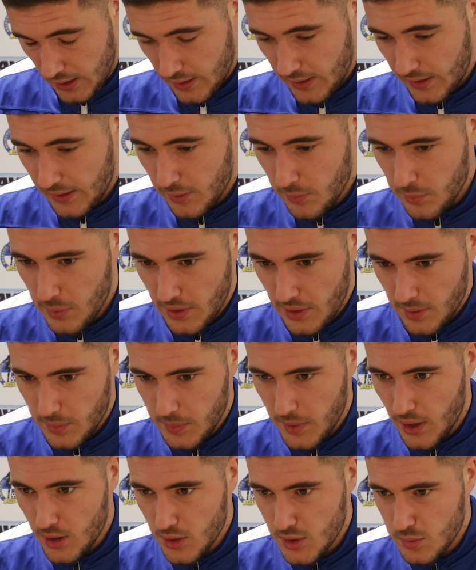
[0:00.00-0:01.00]
they can pick a
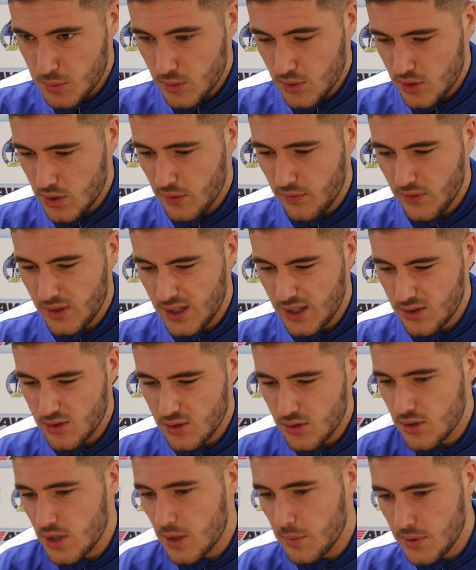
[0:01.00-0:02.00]
pass more. So I think that's
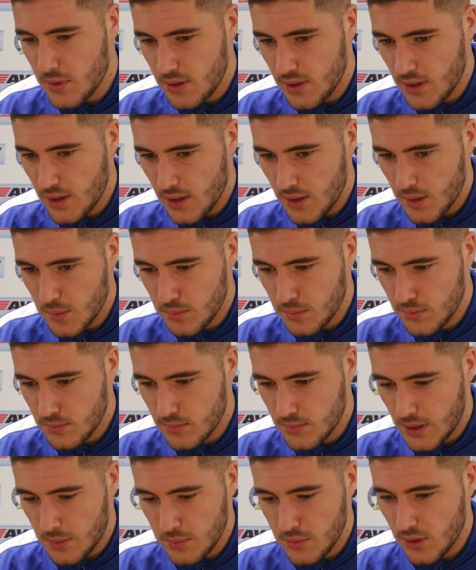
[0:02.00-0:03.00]
just something
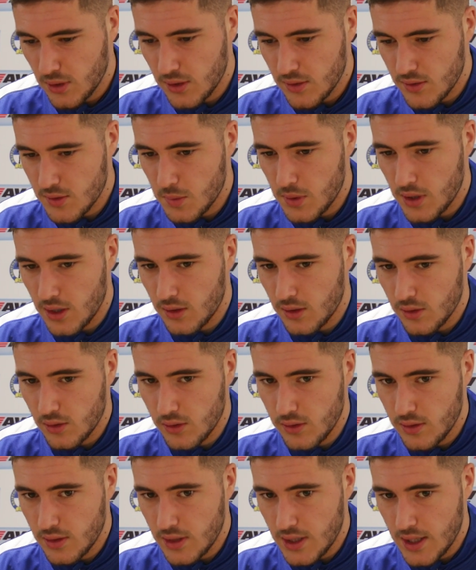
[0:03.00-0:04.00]
I'm looking to work
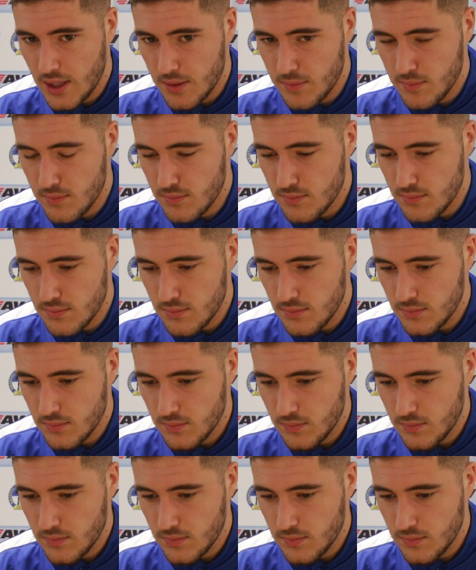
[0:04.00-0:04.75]
on.